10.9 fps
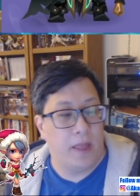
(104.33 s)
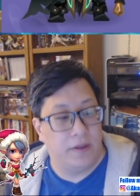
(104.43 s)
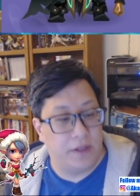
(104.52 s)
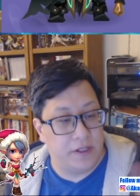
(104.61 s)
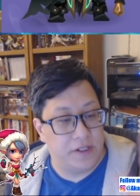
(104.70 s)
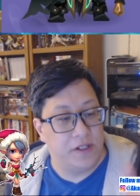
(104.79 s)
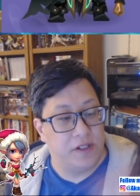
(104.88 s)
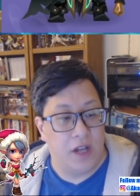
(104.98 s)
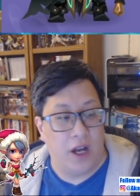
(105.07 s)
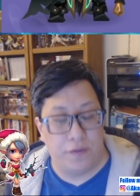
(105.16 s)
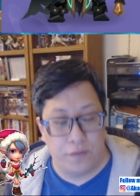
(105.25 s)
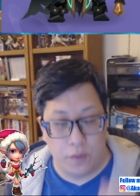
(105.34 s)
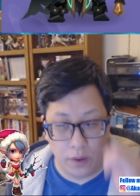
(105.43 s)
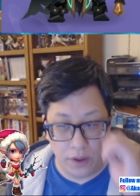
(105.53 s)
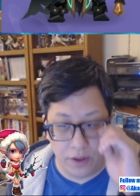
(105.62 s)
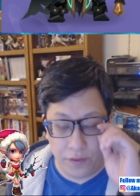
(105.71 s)
This is not
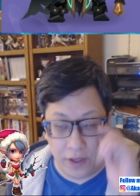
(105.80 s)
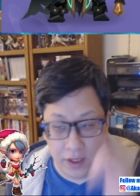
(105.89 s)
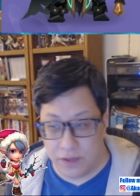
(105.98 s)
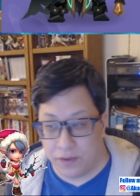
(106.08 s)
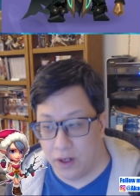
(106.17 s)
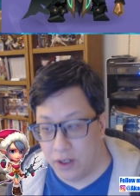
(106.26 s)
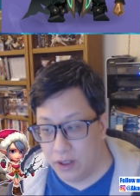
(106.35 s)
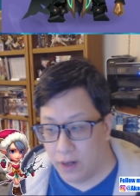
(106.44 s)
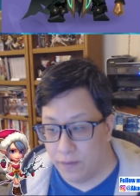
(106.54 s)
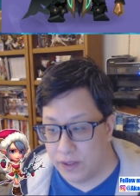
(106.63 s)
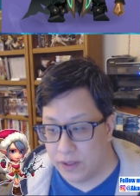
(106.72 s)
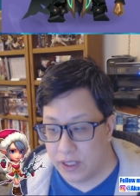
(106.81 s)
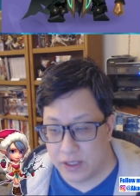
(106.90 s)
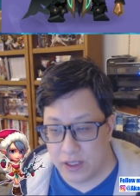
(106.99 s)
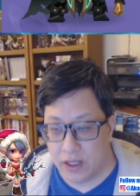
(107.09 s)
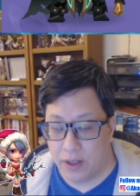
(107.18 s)
for the faint of heart. Obviously,
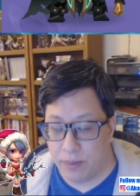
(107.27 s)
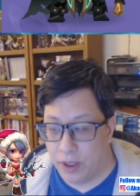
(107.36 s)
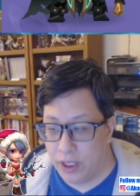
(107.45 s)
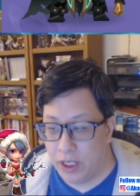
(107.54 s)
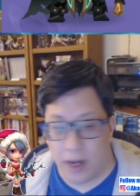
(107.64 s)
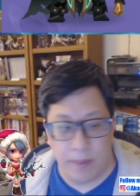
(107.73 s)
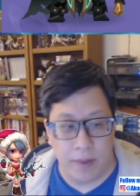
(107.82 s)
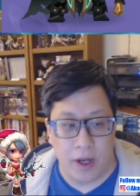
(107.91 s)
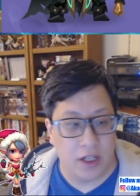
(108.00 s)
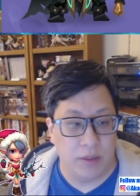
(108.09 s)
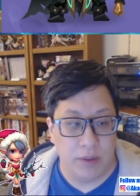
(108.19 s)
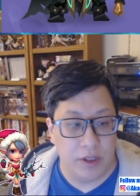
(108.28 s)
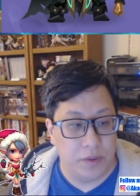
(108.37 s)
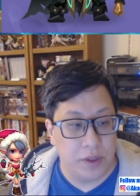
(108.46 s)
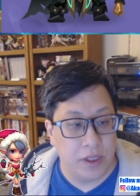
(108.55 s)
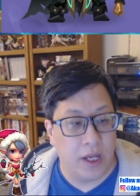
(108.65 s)
it's a lot of money. I'm not going to be
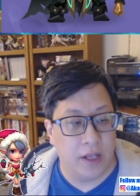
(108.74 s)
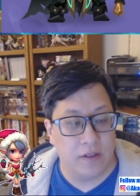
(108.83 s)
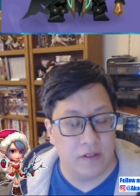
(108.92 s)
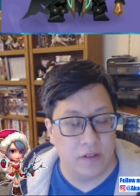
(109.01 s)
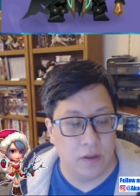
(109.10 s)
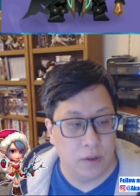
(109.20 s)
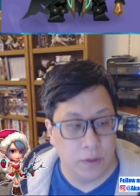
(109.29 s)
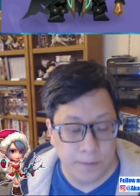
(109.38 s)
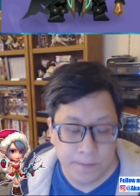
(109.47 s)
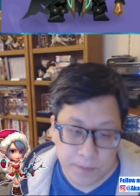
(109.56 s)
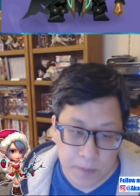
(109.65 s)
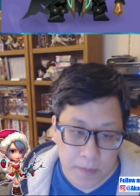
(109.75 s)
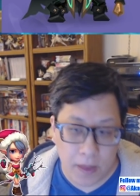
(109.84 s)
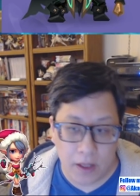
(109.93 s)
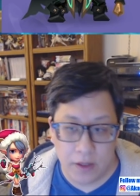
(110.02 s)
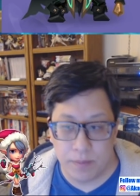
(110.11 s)
doing that, so
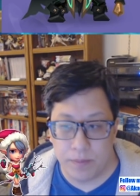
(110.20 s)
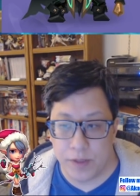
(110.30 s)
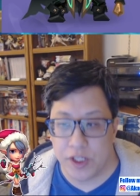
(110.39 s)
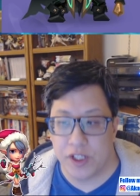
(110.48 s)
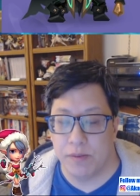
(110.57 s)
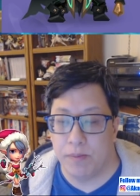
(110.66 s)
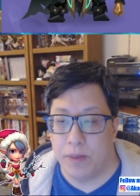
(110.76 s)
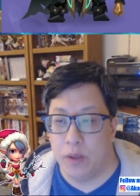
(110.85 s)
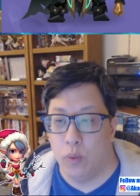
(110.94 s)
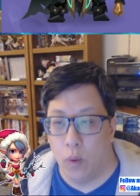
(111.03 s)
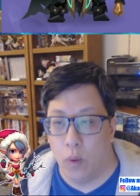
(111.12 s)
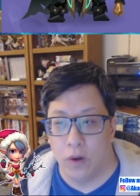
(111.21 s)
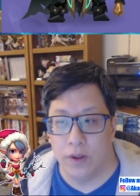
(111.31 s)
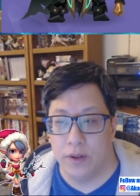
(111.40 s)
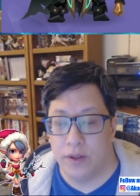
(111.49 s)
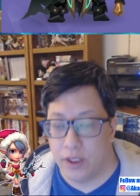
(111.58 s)
just be
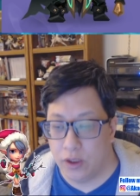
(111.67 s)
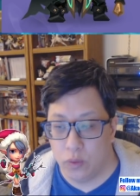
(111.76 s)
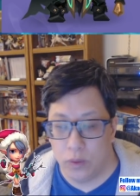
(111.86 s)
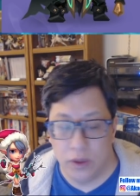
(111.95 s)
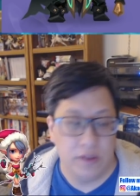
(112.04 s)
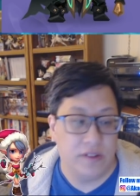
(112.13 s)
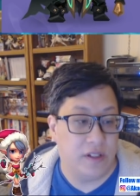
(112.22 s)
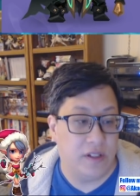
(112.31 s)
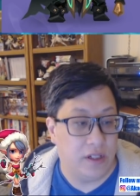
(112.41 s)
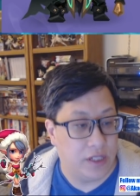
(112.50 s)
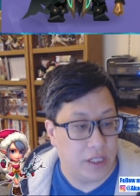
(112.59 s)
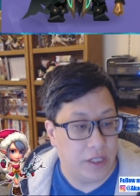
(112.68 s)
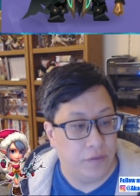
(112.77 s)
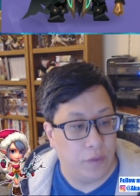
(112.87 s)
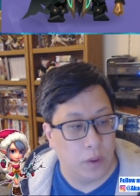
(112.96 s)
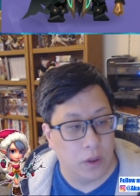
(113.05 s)
warned that you will see
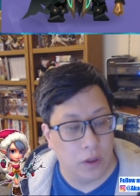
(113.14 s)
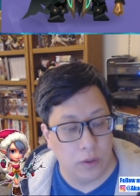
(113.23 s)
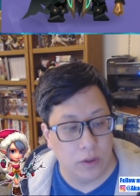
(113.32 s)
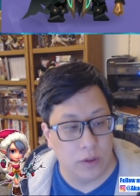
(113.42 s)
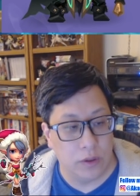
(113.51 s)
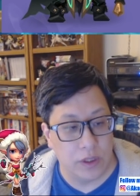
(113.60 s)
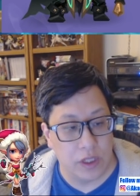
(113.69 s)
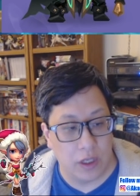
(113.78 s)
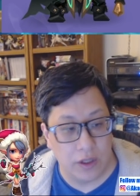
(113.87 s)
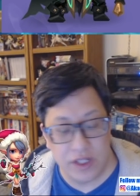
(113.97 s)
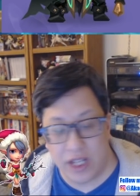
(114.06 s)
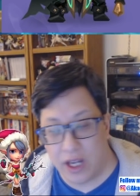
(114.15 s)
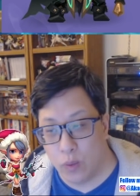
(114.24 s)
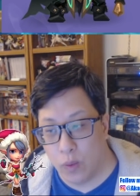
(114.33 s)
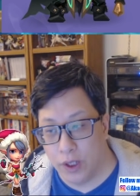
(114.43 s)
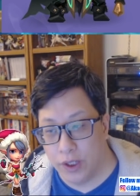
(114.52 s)
T4 Hodurs on day
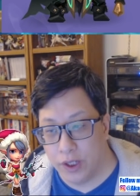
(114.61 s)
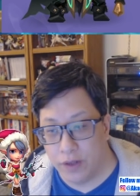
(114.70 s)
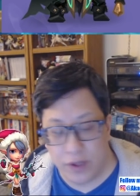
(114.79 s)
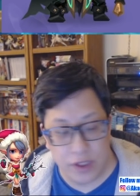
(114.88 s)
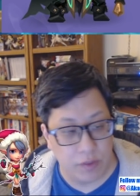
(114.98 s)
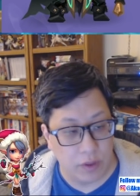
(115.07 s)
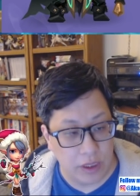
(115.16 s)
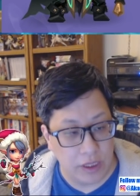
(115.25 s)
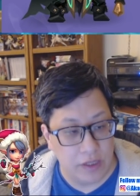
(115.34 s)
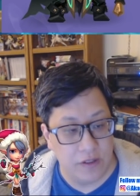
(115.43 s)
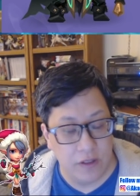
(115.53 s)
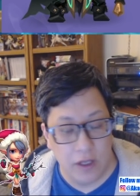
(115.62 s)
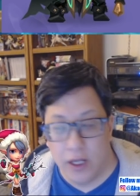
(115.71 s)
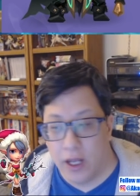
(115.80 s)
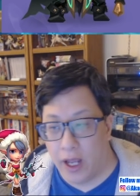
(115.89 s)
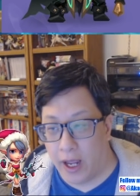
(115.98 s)
1 of his release,
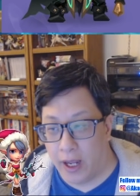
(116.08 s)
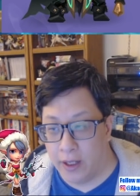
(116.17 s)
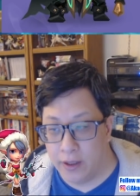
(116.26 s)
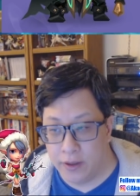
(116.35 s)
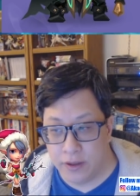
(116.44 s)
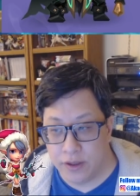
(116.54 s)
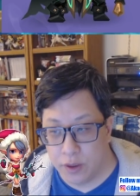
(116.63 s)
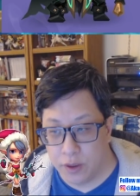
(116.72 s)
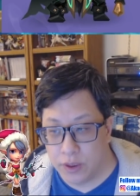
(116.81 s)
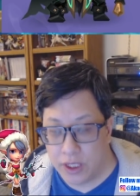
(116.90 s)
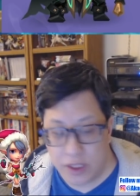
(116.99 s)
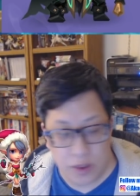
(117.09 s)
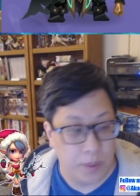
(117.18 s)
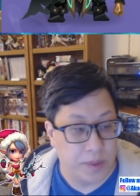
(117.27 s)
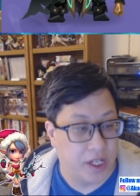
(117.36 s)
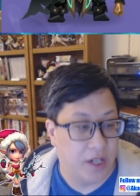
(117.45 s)
and don't get too
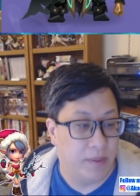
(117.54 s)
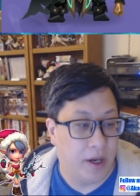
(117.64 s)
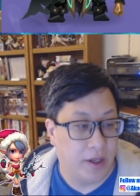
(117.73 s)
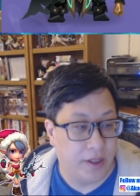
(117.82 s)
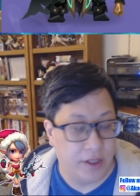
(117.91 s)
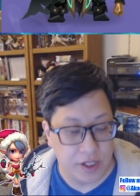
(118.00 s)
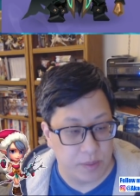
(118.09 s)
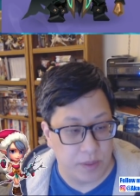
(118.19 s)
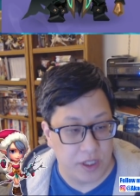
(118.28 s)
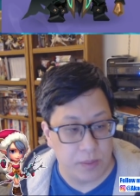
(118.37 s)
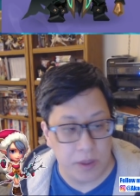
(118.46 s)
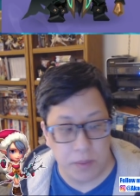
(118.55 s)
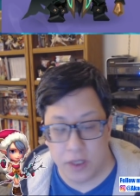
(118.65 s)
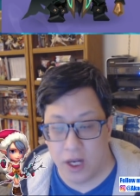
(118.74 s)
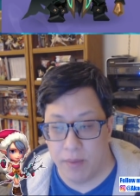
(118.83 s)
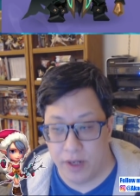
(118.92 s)
upset about it. It just means people
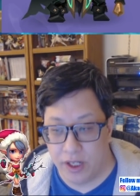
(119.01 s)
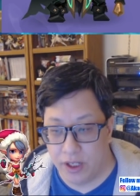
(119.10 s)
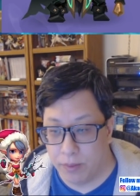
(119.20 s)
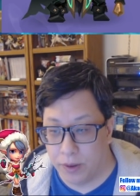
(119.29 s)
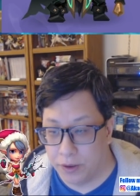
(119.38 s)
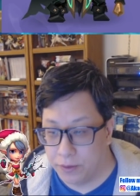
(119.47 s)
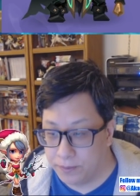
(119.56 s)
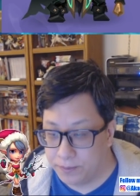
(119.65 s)
got money to burn.